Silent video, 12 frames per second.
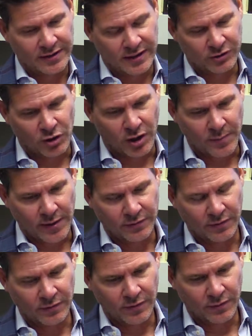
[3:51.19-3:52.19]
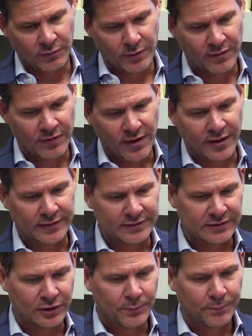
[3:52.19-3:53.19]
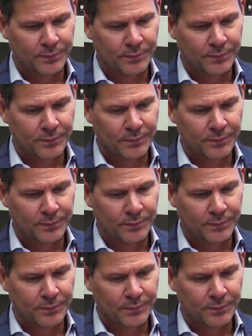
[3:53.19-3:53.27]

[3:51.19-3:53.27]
I kind of talk about the, the three things.